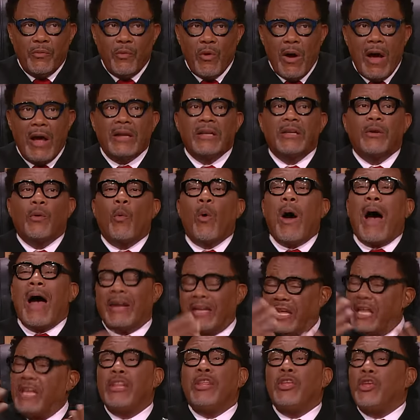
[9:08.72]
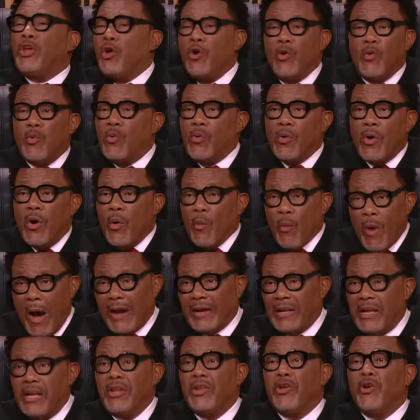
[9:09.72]
Why didn't you?
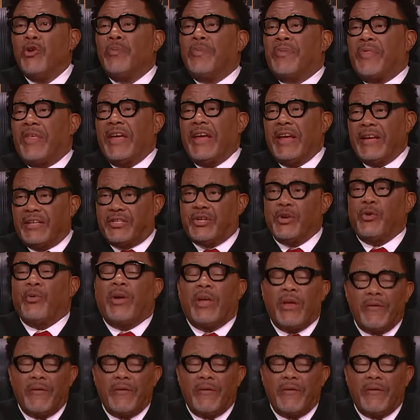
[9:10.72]
Didn't you think to?